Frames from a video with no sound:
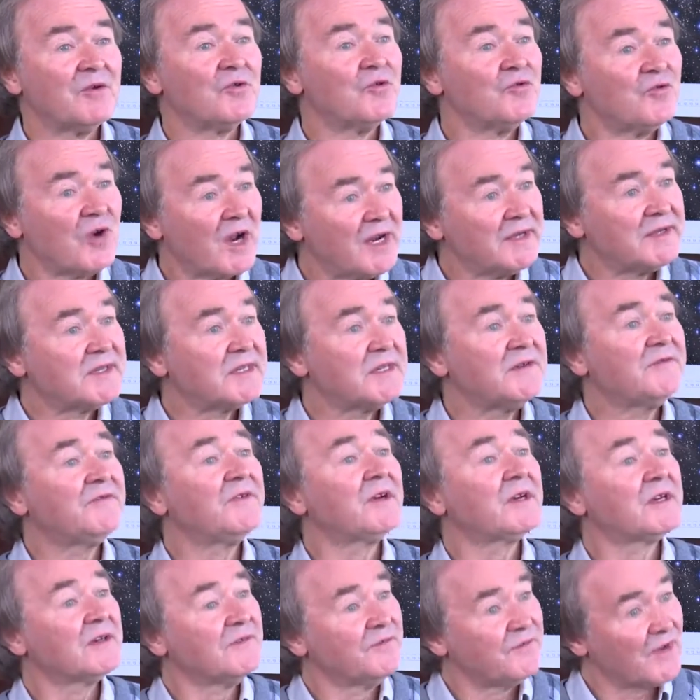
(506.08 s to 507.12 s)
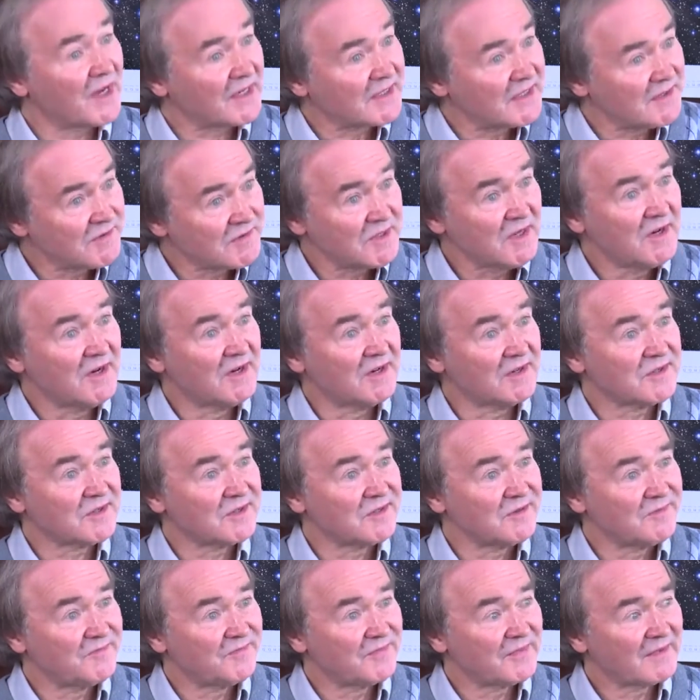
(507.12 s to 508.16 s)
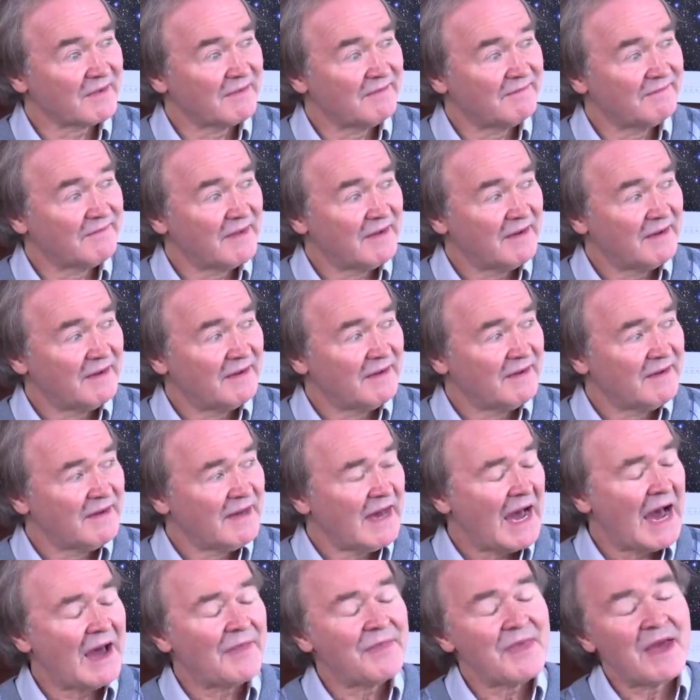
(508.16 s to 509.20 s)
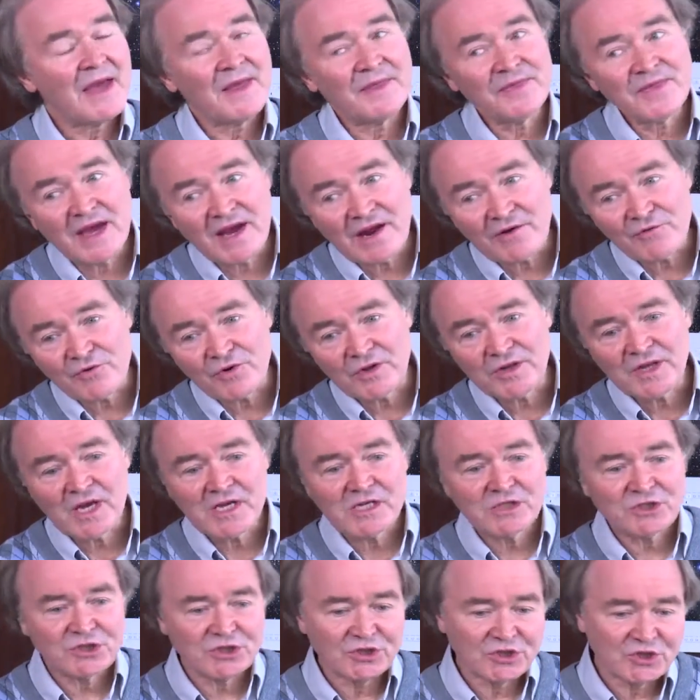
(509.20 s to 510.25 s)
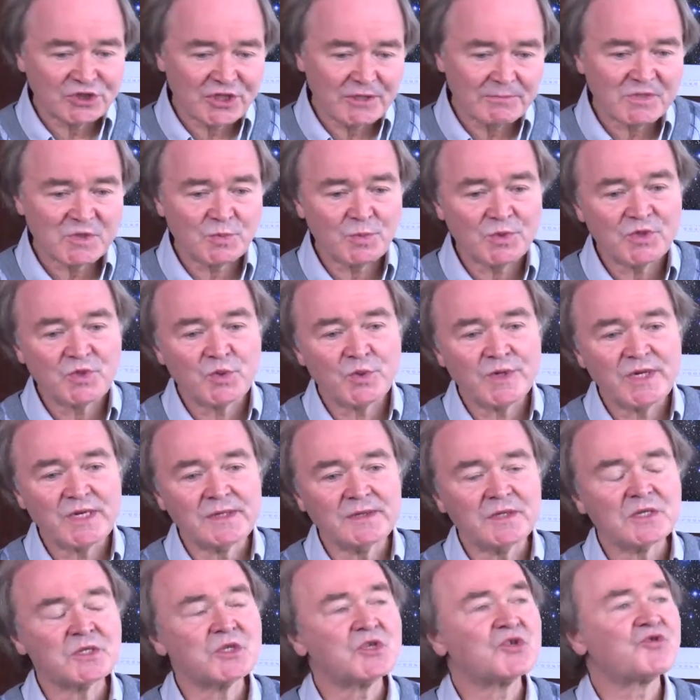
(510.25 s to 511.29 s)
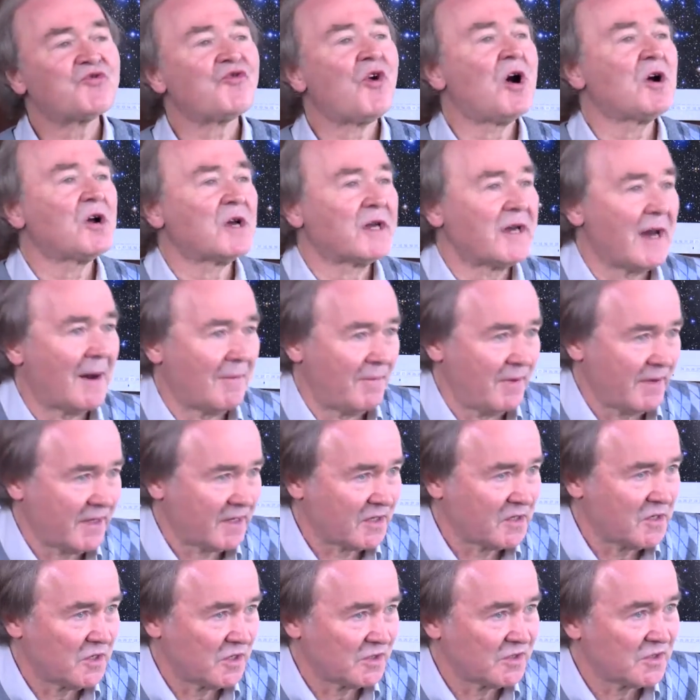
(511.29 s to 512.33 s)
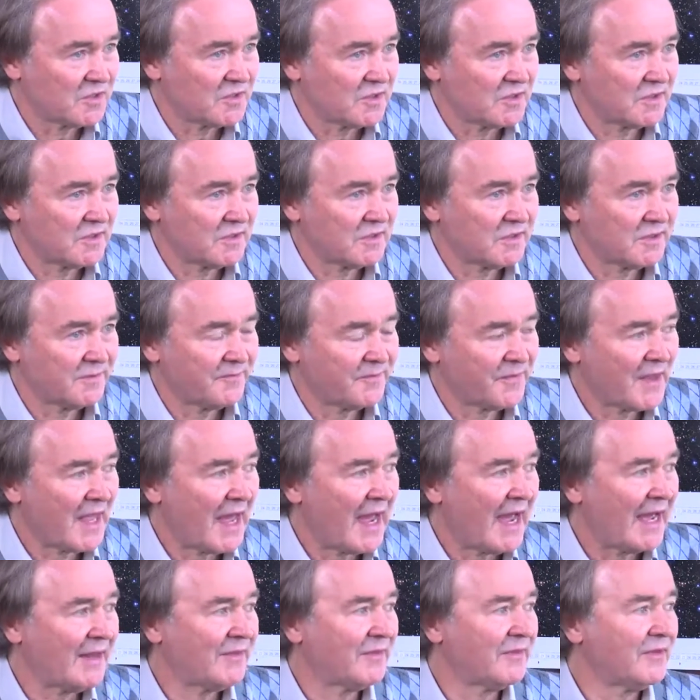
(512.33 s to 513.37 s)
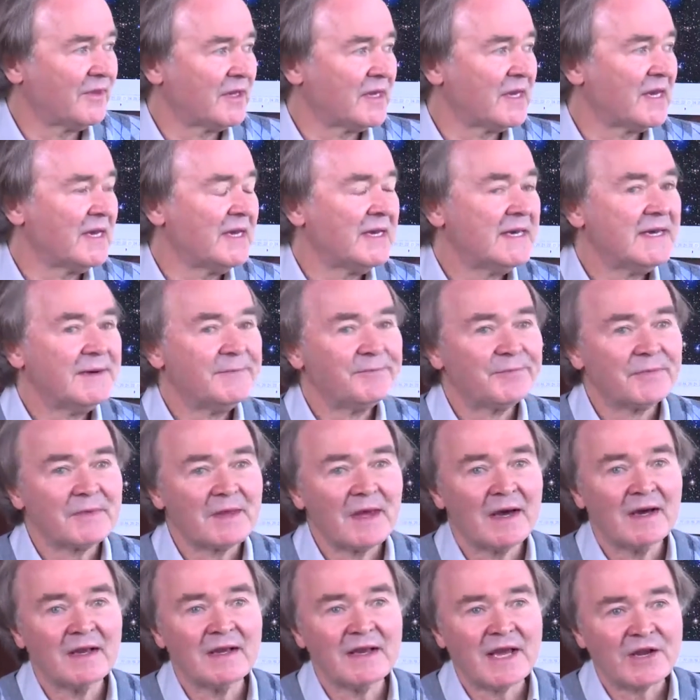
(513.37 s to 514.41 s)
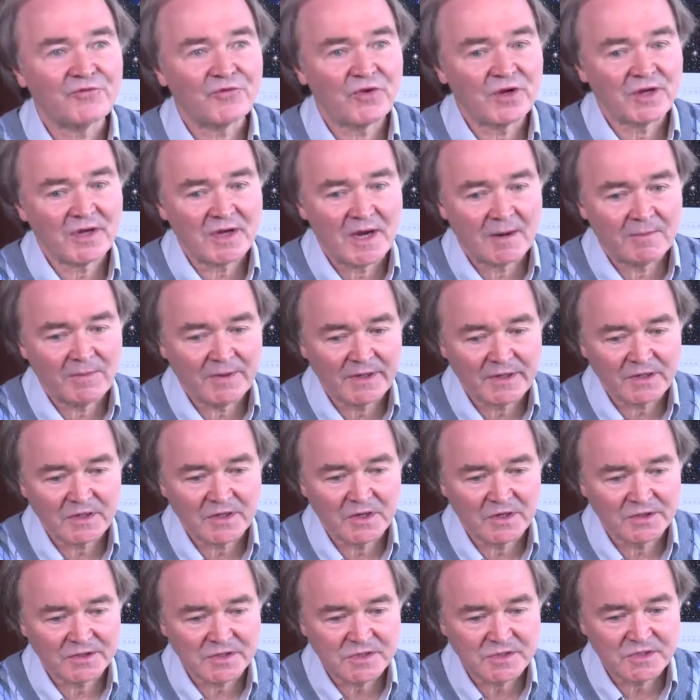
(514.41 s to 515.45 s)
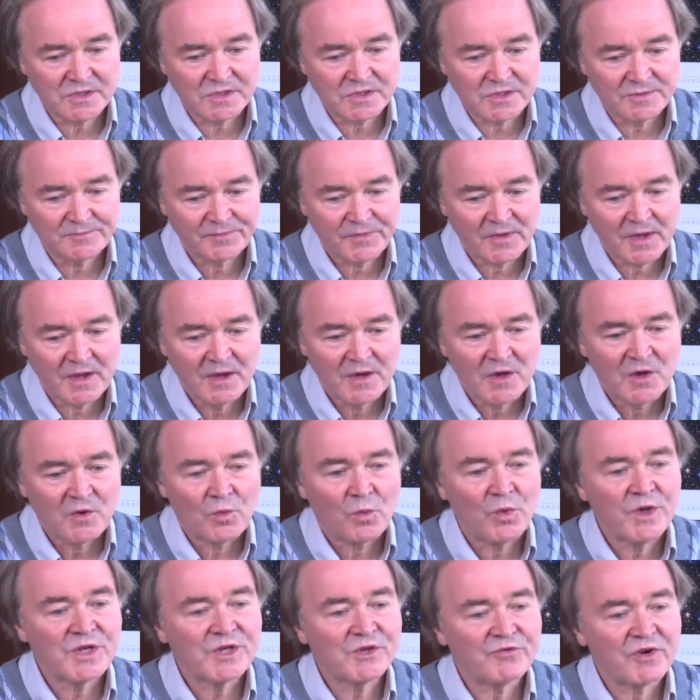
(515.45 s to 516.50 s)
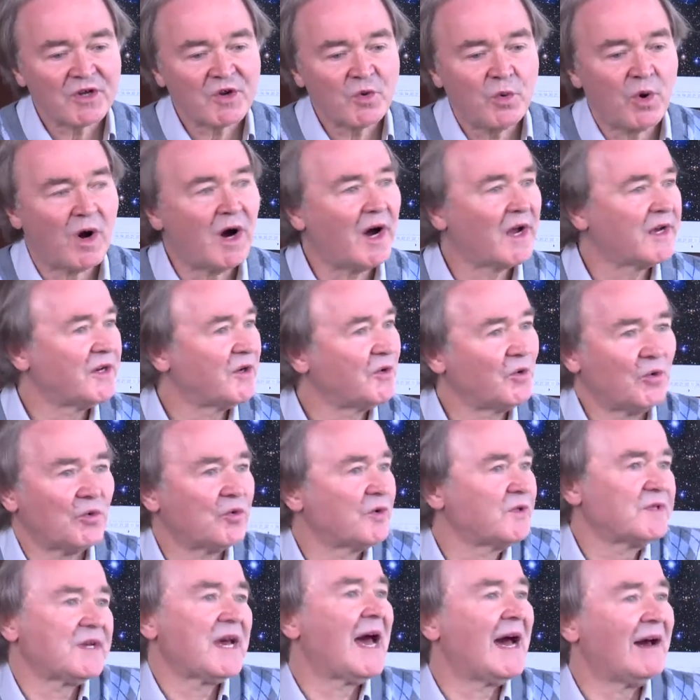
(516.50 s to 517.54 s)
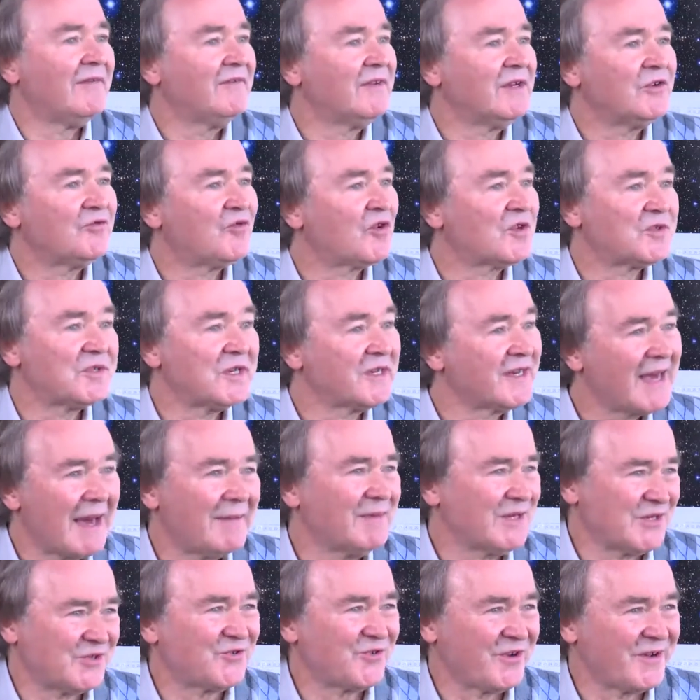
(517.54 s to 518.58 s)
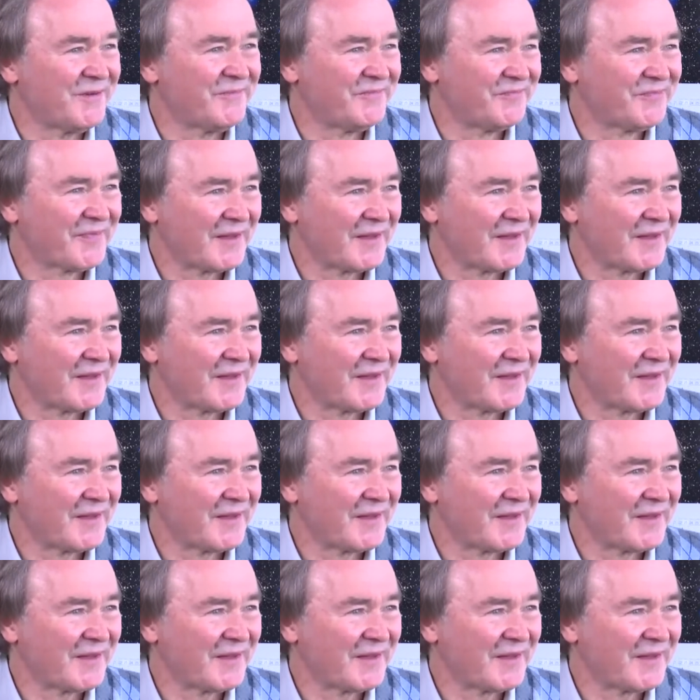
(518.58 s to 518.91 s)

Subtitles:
radiative and convective stars. And then there are relationships between the strong coupling constant and the electric coupling constant which are required in order to have interesting chemistry.